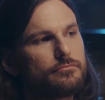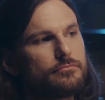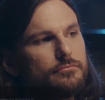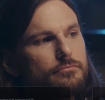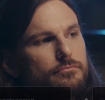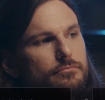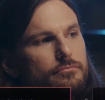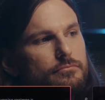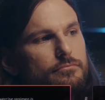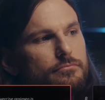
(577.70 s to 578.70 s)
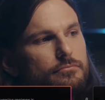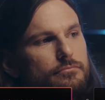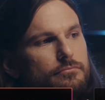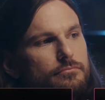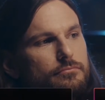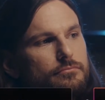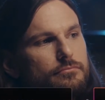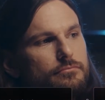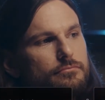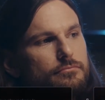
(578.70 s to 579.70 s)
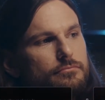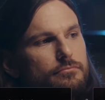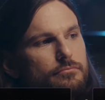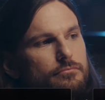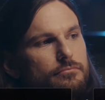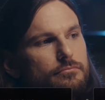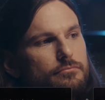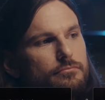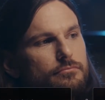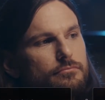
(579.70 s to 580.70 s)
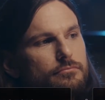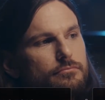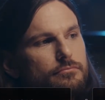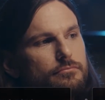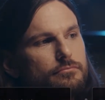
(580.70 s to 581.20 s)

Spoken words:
[no speech]